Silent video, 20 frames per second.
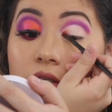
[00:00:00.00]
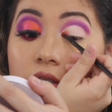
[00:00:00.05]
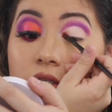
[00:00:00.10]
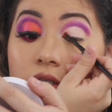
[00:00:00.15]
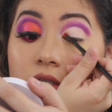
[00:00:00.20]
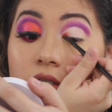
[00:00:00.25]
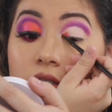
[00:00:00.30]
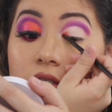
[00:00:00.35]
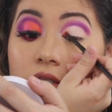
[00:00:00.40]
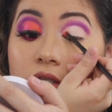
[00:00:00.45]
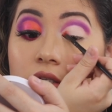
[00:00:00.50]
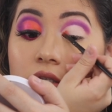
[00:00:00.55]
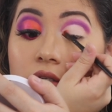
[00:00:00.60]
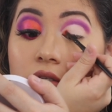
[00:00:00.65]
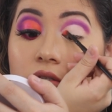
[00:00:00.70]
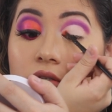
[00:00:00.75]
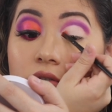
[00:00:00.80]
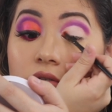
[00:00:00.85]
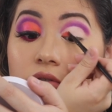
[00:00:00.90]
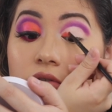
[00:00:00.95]
You can see
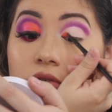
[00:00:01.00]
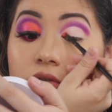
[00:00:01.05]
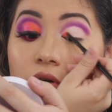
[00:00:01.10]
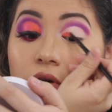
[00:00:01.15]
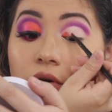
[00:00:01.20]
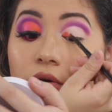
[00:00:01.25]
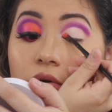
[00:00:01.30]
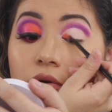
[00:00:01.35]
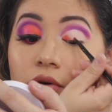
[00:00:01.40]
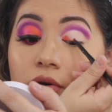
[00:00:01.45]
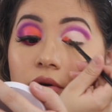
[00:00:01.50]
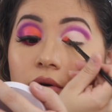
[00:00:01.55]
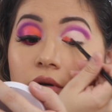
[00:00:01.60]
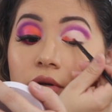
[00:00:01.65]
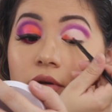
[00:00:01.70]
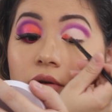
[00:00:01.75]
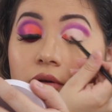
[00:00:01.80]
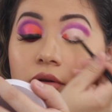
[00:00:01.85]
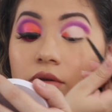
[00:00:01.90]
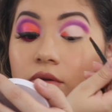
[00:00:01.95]
it's so
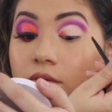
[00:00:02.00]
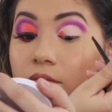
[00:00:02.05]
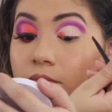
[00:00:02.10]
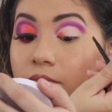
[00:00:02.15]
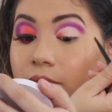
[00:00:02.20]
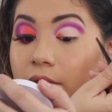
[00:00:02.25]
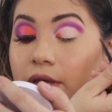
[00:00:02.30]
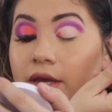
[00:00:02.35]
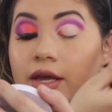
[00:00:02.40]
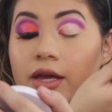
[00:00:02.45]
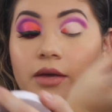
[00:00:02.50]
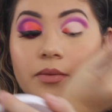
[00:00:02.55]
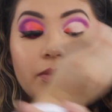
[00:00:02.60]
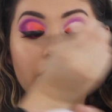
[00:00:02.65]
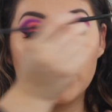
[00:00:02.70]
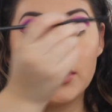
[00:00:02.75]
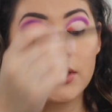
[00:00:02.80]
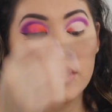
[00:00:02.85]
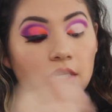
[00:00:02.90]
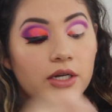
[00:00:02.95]

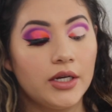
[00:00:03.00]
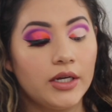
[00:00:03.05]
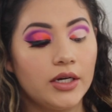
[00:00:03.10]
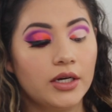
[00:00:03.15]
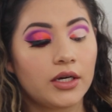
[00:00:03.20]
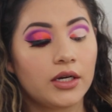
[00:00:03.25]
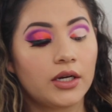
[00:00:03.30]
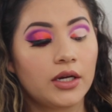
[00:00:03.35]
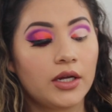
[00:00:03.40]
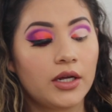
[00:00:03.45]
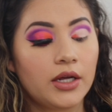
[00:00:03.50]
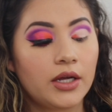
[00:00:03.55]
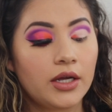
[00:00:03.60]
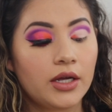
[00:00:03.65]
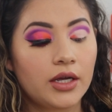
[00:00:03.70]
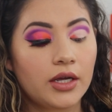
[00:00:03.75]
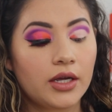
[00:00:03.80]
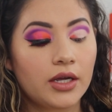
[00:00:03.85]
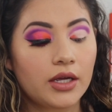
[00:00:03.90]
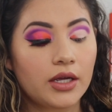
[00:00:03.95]
pigmented,
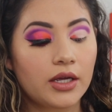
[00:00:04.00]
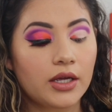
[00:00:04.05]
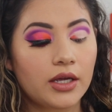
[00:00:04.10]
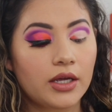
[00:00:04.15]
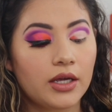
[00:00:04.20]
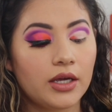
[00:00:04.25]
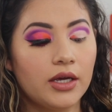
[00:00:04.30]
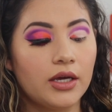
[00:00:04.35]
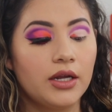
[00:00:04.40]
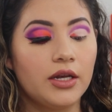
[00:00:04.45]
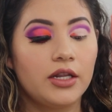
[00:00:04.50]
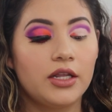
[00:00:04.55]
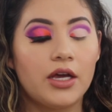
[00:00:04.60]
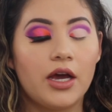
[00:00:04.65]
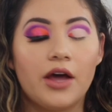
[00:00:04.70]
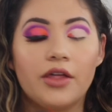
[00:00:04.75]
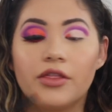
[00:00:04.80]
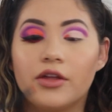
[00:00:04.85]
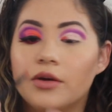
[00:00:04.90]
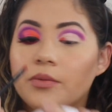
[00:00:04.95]
and the
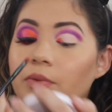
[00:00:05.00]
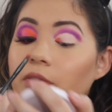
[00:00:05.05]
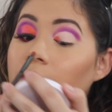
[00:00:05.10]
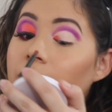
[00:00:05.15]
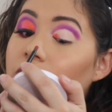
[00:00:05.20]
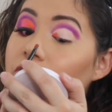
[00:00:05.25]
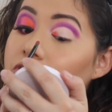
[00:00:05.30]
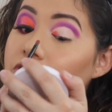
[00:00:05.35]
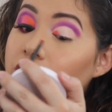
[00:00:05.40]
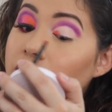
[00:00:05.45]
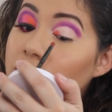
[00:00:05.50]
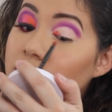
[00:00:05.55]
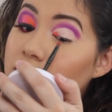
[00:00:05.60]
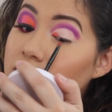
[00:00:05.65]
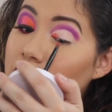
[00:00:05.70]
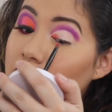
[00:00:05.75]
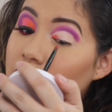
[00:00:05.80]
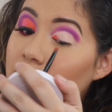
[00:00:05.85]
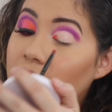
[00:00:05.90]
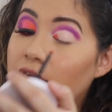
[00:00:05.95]
other purple
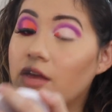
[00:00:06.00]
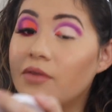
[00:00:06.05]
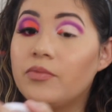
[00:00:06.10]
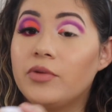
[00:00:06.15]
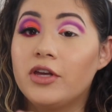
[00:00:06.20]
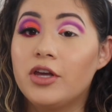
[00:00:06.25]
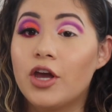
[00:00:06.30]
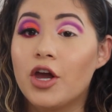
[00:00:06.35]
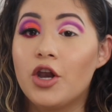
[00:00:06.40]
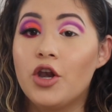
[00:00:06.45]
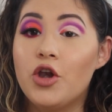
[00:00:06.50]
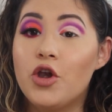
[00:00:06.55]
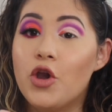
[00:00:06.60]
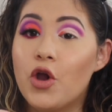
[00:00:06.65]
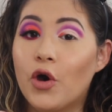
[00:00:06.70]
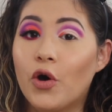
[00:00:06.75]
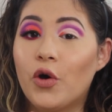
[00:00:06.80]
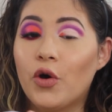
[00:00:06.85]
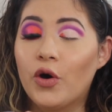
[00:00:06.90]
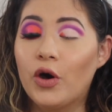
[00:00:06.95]
shades gave me a
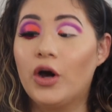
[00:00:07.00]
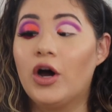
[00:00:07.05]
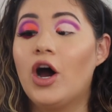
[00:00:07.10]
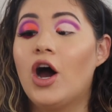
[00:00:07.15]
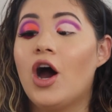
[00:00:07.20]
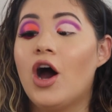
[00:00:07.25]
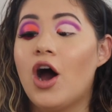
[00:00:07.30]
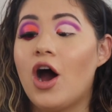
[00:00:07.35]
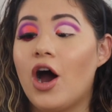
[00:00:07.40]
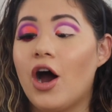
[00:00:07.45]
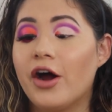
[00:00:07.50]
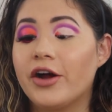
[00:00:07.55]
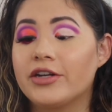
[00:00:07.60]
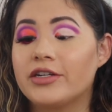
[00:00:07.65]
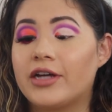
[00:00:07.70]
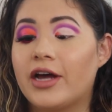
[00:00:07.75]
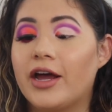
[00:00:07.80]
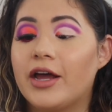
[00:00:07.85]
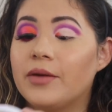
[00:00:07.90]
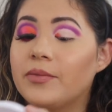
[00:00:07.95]
no hard
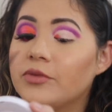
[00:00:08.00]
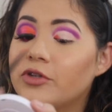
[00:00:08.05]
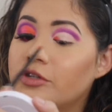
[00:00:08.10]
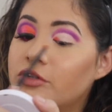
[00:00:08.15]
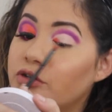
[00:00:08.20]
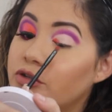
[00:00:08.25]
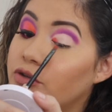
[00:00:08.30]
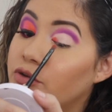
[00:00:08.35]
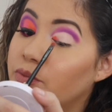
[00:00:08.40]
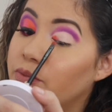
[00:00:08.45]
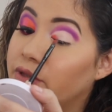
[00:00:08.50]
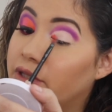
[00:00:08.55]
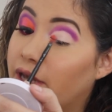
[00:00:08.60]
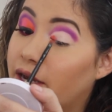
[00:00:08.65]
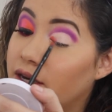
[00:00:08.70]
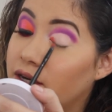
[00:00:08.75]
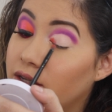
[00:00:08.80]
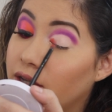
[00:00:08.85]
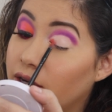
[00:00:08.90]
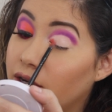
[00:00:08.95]
time to
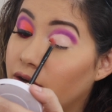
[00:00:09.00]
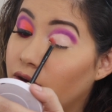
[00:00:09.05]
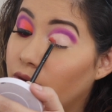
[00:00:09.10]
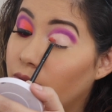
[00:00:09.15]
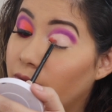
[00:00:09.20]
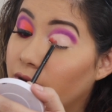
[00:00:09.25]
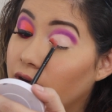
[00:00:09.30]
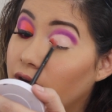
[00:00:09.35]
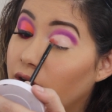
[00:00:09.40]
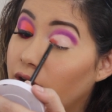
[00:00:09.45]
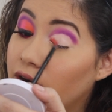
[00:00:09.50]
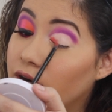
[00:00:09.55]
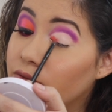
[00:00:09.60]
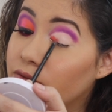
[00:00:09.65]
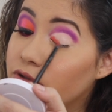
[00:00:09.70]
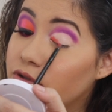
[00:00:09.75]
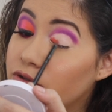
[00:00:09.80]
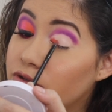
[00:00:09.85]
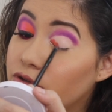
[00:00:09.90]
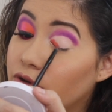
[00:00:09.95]
blend. Like, oh my god, it
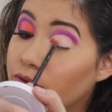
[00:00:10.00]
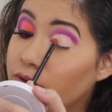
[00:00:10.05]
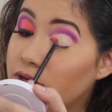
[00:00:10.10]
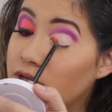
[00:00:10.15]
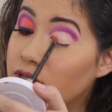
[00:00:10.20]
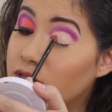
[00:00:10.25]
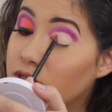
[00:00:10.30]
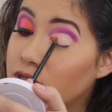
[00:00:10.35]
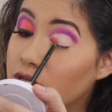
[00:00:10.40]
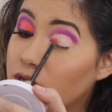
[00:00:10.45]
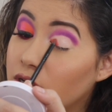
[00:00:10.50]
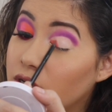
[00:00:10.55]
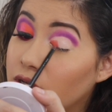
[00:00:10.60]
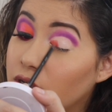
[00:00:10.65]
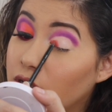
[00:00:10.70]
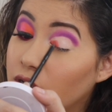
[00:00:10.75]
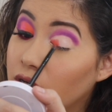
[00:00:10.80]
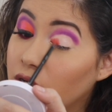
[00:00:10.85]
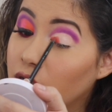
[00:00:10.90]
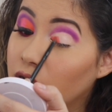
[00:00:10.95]
was so easy
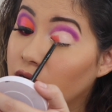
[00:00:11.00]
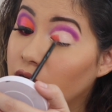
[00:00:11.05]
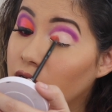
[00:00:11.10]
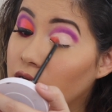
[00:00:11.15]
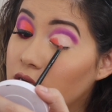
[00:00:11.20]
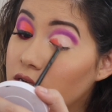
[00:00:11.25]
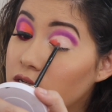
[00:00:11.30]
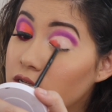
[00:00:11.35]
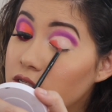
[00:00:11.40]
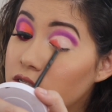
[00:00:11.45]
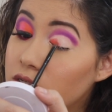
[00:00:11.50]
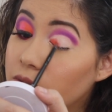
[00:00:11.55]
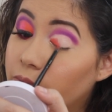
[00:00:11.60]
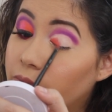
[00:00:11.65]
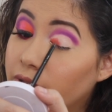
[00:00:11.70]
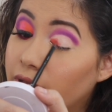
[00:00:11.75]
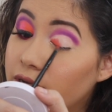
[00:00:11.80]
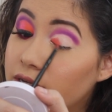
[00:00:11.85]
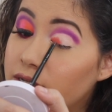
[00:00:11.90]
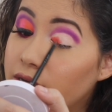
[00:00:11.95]
to
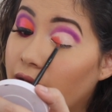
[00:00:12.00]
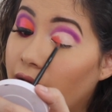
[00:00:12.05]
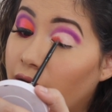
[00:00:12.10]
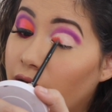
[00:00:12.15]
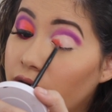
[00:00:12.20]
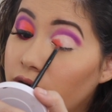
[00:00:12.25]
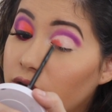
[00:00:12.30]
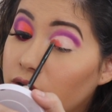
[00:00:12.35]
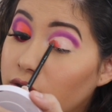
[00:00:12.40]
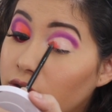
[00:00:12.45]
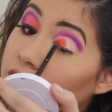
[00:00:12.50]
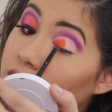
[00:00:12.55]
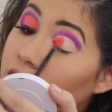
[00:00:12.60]
blend out.